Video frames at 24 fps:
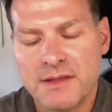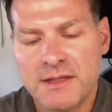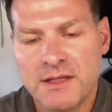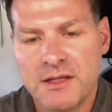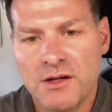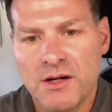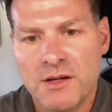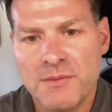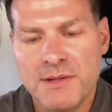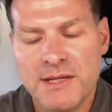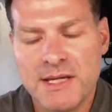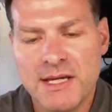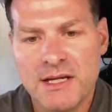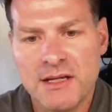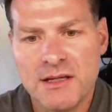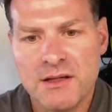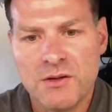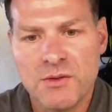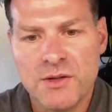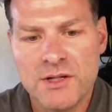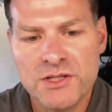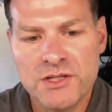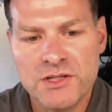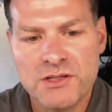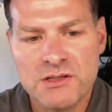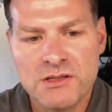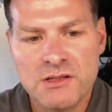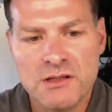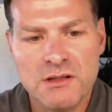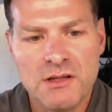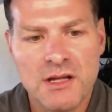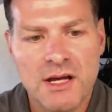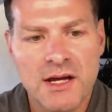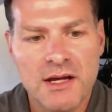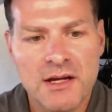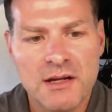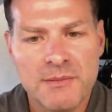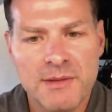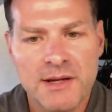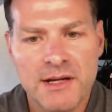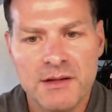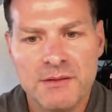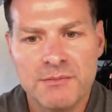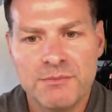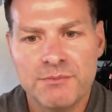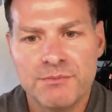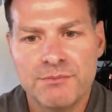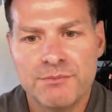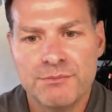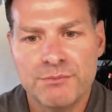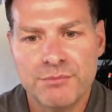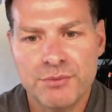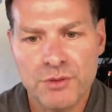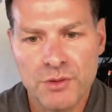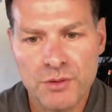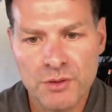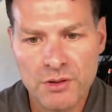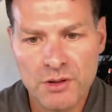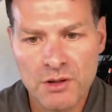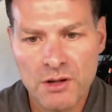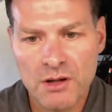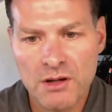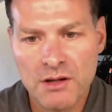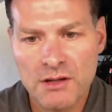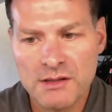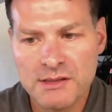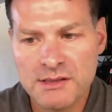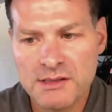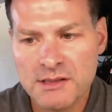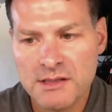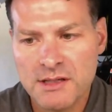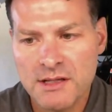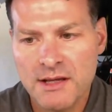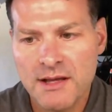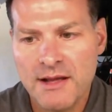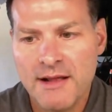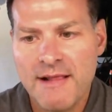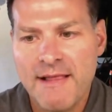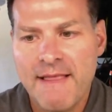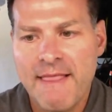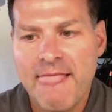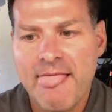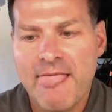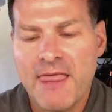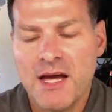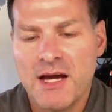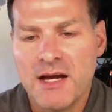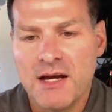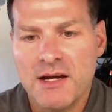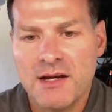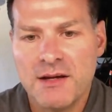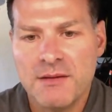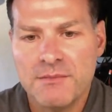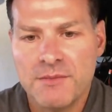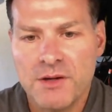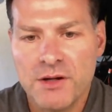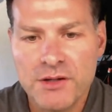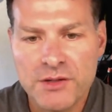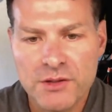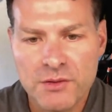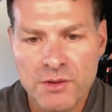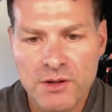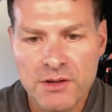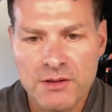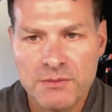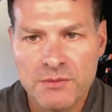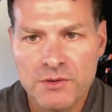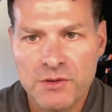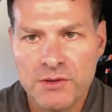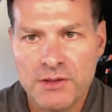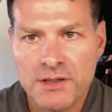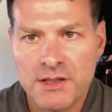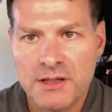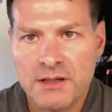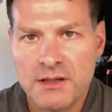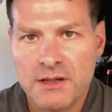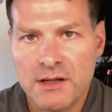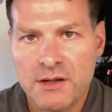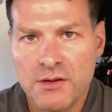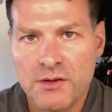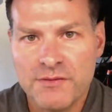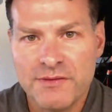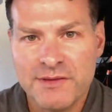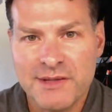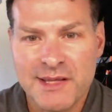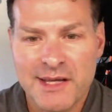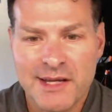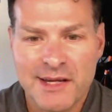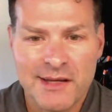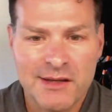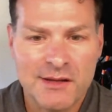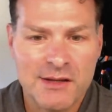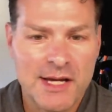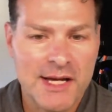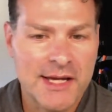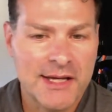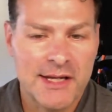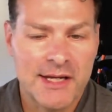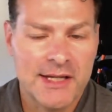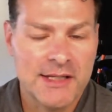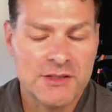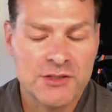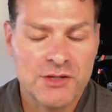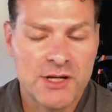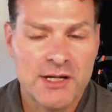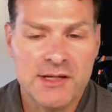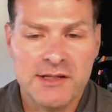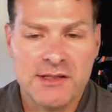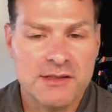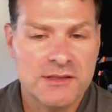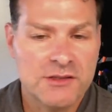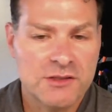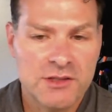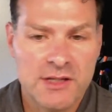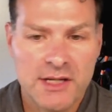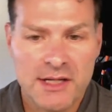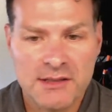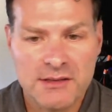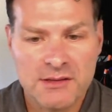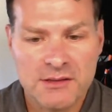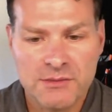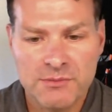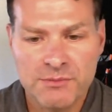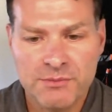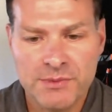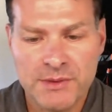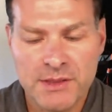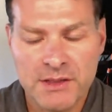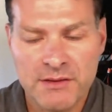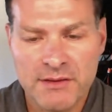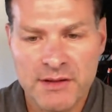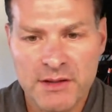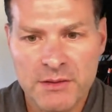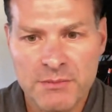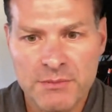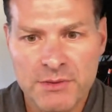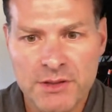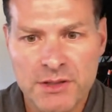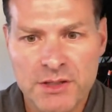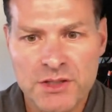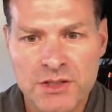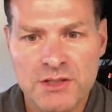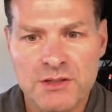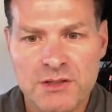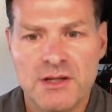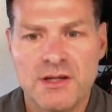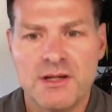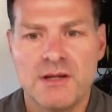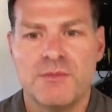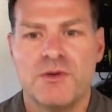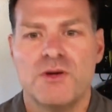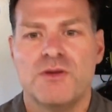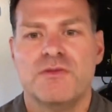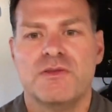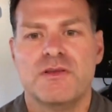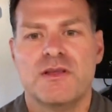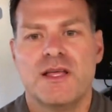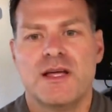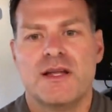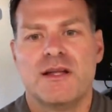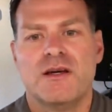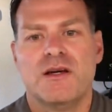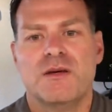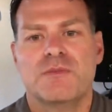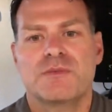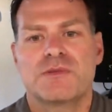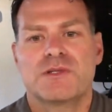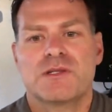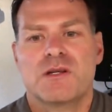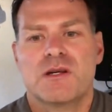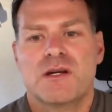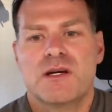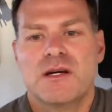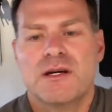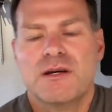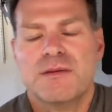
been getting questions a lot about protocols. Oh, you're welcome, Courtney. Hopefully that helps. I try not to beat around the bush. Hopefully that helps.